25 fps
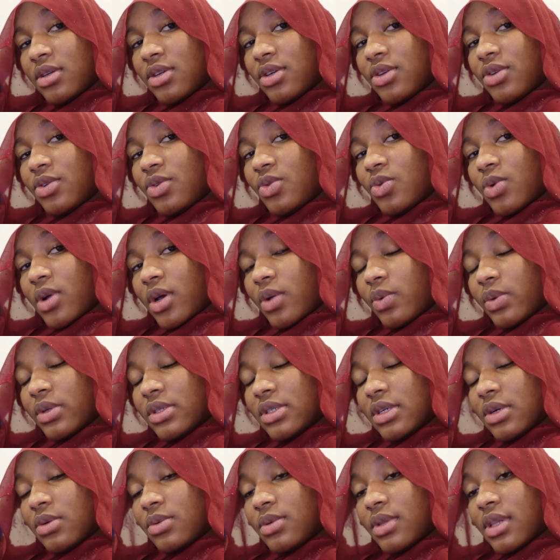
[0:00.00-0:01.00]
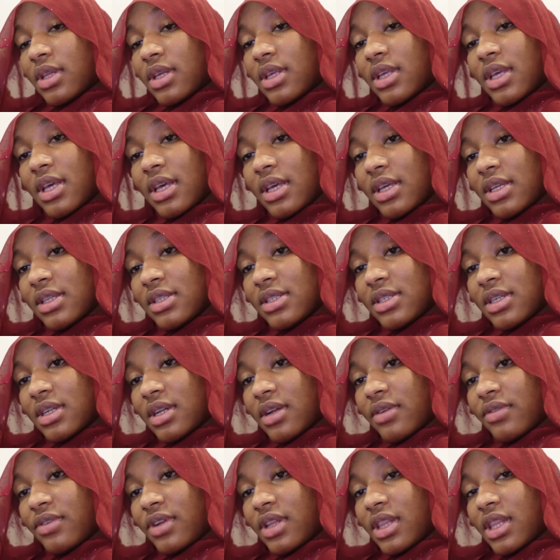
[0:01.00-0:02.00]
You know, I went out with the kids and
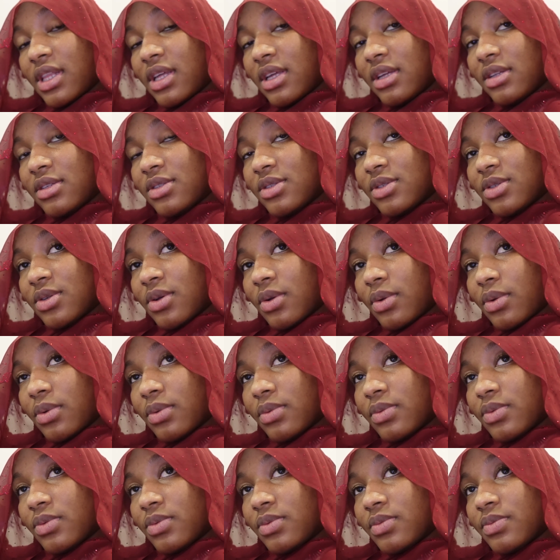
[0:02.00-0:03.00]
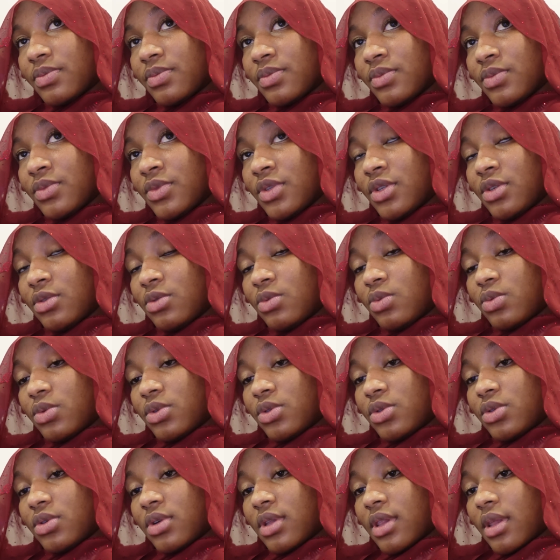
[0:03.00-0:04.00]
everything, so we
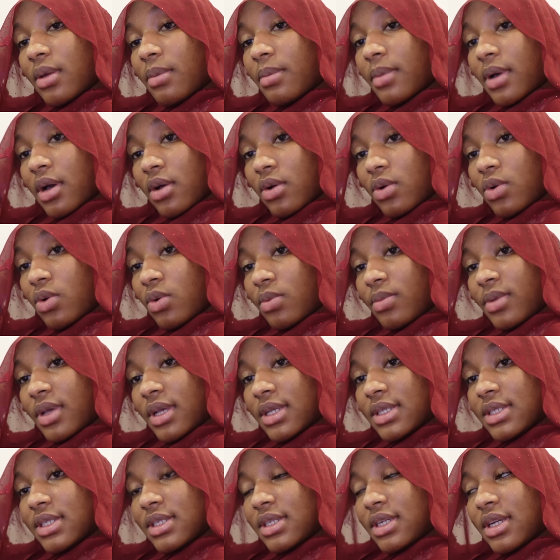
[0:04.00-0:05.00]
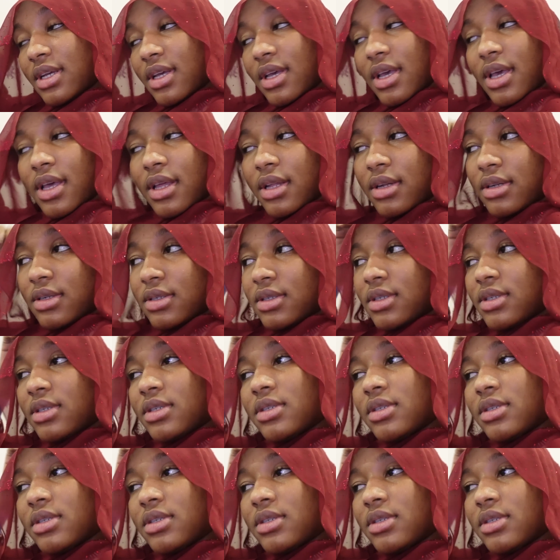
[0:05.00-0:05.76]
took them back home yesterday, and